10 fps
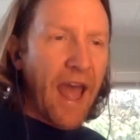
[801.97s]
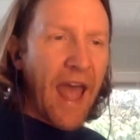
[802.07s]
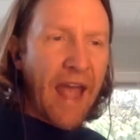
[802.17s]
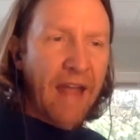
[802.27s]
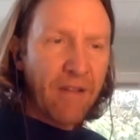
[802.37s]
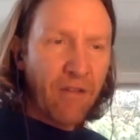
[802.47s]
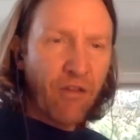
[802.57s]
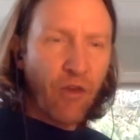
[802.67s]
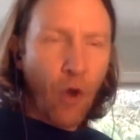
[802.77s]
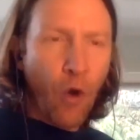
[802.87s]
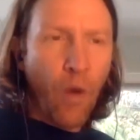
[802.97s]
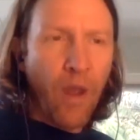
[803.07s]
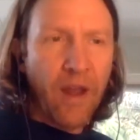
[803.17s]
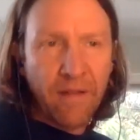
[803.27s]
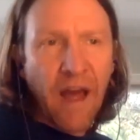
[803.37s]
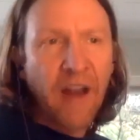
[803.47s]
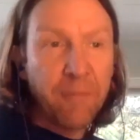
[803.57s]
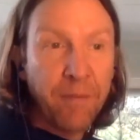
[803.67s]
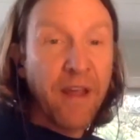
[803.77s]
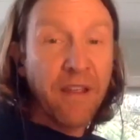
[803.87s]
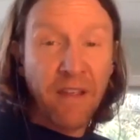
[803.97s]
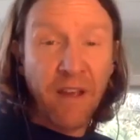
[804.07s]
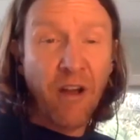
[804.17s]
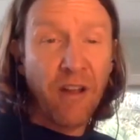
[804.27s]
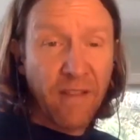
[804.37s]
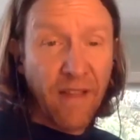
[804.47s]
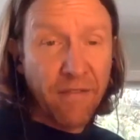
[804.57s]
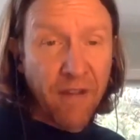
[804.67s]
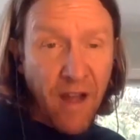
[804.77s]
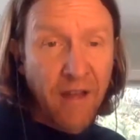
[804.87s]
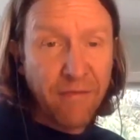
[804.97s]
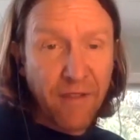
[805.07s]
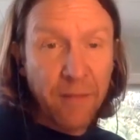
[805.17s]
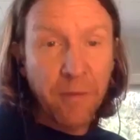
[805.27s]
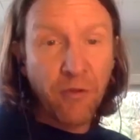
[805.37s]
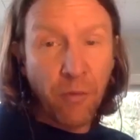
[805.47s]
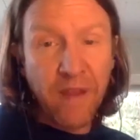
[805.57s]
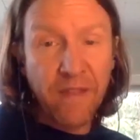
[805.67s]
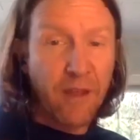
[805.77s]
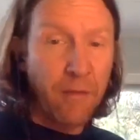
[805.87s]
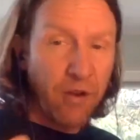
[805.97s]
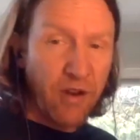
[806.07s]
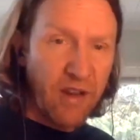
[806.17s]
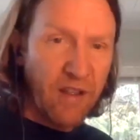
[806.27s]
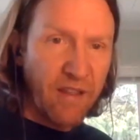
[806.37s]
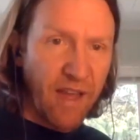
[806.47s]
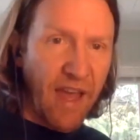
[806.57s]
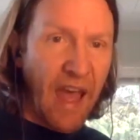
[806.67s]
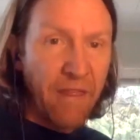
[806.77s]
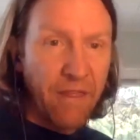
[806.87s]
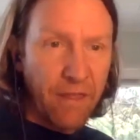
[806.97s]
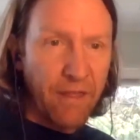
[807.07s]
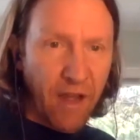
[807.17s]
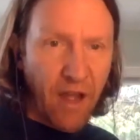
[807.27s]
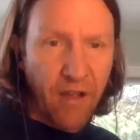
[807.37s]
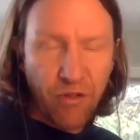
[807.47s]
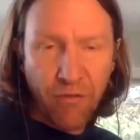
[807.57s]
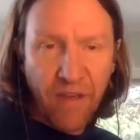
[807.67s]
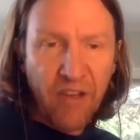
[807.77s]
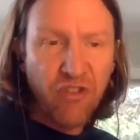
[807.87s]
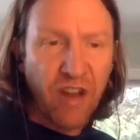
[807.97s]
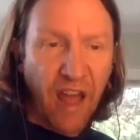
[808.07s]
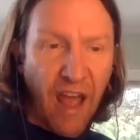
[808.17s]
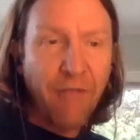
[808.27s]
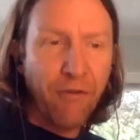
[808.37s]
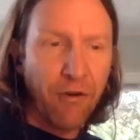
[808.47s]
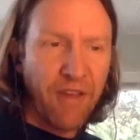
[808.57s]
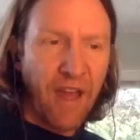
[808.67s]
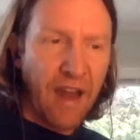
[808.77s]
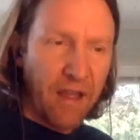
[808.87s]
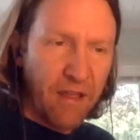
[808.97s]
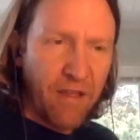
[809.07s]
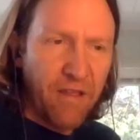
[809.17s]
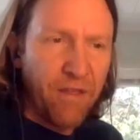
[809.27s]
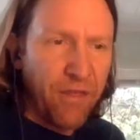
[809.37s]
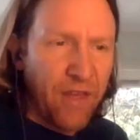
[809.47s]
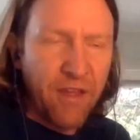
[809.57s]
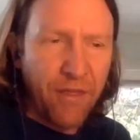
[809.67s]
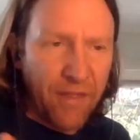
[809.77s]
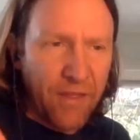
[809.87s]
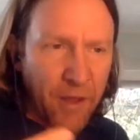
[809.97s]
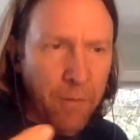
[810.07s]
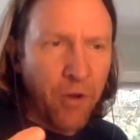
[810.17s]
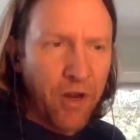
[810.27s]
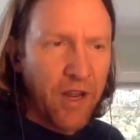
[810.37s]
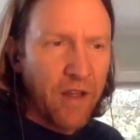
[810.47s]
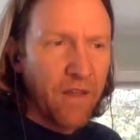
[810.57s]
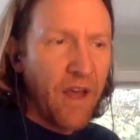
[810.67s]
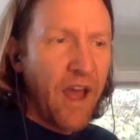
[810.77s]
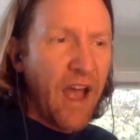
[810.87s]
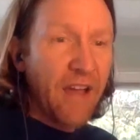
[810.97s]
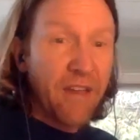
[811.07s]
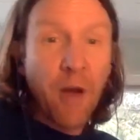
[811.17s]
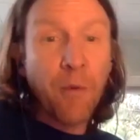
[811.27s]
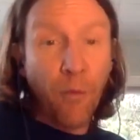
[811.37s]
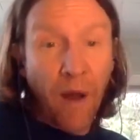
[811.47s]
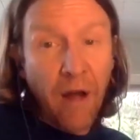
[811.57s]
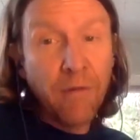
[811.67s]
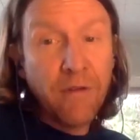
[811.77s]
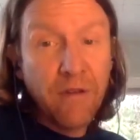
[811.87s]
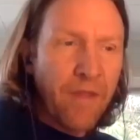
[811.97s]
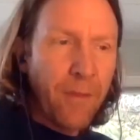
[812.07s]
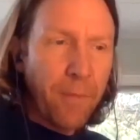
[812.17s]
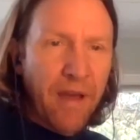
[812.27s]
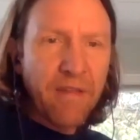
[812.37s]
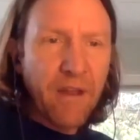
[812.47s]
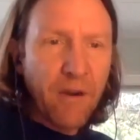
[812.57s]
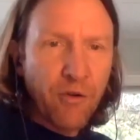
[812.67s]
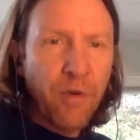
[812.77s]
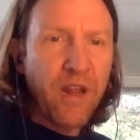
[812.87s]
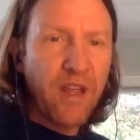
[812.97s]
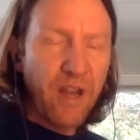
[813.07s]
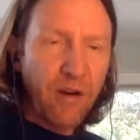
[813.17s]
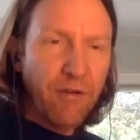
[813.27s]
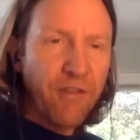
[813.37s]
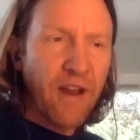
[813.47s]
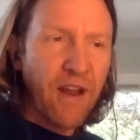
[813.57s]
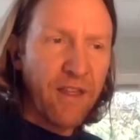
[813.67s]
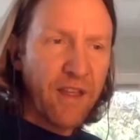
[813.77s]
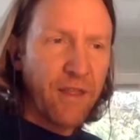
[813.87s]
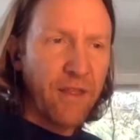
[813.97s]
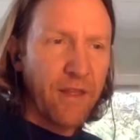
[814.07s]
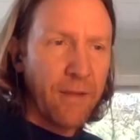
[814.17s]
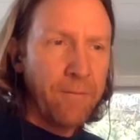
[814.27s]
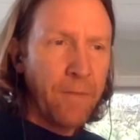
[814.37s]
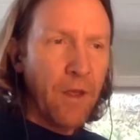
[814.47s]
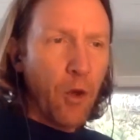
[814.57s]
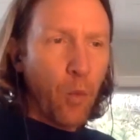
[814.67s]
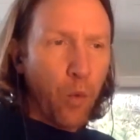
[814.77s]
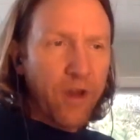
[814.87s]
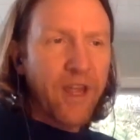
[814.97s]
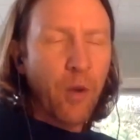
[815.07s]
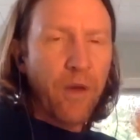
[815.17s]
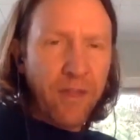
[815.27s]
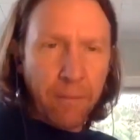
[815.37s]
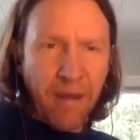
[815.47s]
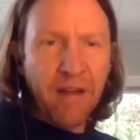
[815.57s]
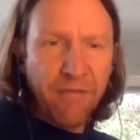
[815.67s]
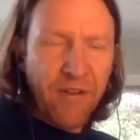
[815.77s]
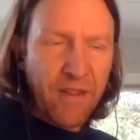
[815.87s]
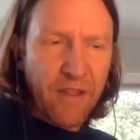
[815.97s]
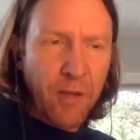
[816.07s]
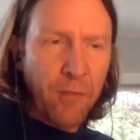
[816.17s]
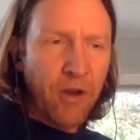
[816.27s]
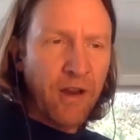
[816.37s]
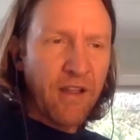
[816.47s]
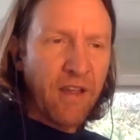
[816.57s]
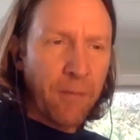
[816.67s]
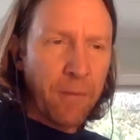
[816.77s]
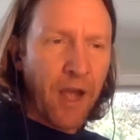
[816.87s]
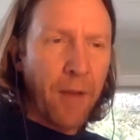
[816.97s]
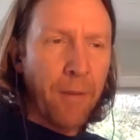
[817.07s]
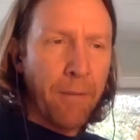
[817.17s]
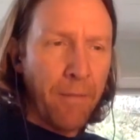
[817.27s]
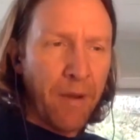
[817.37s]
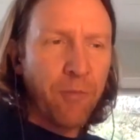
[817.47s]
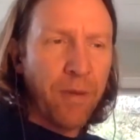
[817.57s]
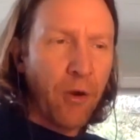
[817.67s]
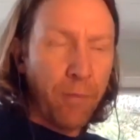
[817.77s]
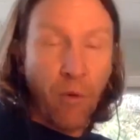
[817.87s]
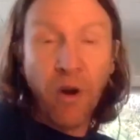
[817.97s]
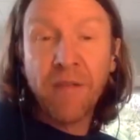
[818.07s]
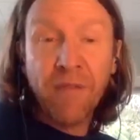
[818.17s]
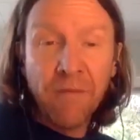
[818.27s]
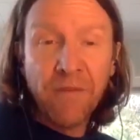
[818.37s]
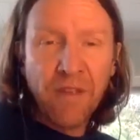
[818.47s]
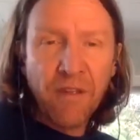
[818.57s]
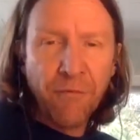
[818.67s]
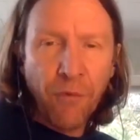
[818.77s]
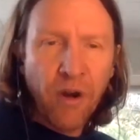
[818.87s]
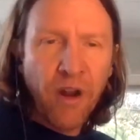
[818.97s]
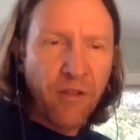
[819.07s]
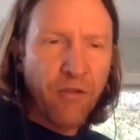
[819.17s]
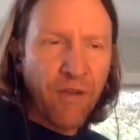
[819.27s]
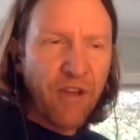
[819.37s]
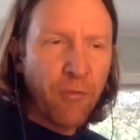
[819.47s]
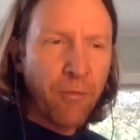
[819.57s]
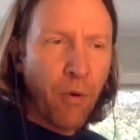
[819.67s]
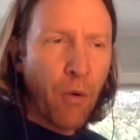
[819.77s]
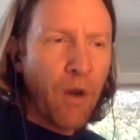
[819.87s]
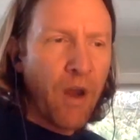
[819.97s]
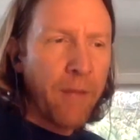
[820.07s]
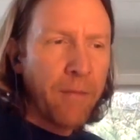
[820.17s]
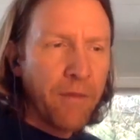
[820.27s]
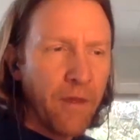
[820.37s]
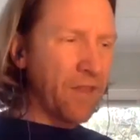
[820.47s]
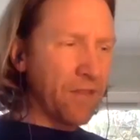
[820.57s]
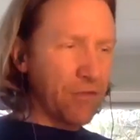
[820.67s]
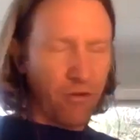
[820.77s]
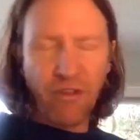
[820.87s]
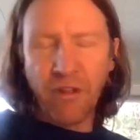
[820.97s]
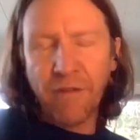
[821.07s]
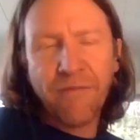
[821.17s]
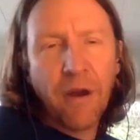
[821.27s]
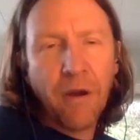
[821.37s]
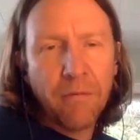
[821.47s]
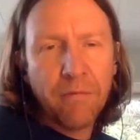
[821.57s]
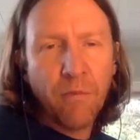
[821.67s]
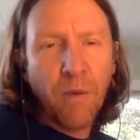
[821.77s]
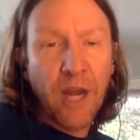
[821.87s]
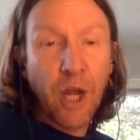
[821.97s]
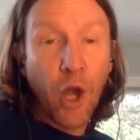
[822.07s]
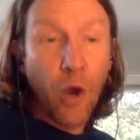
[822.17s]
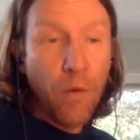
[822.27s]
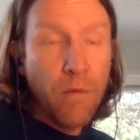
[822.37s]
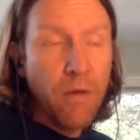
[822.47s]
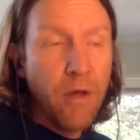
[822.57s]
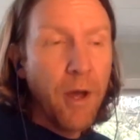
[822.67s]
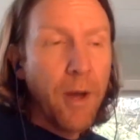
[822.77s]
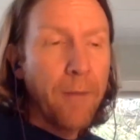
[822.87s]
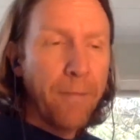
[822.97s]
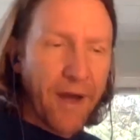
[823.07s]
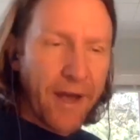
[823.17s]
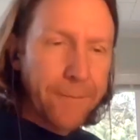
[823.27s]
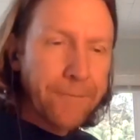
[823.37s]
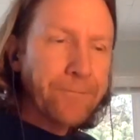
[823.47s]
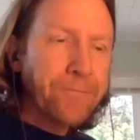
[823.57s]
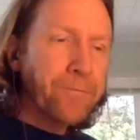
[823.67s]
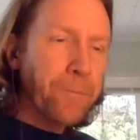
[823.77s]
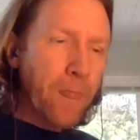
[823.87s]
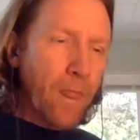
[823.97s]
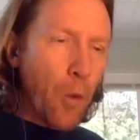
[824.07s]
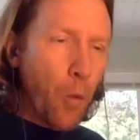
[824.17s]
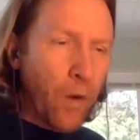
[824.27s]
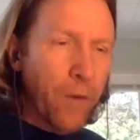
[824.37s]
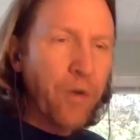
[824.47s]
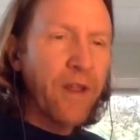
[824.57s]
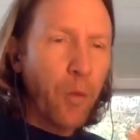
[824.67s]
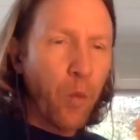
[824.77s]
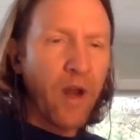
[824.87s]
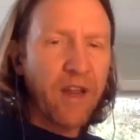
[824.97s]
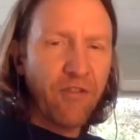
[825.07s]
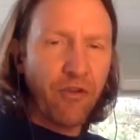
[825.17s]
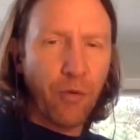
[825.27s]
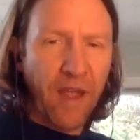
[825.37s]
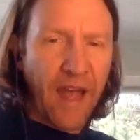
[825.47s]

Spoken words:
And so in a lot of places, it caused a lot of conflict between the communities and the conservation efforts. And I think that the community has come around in the past 10 or 20 years. And I think the working with and benefiting the communities has become a much bigger point of emphasis for conservation programs. I think there's still a fair way to go, but we really wanted to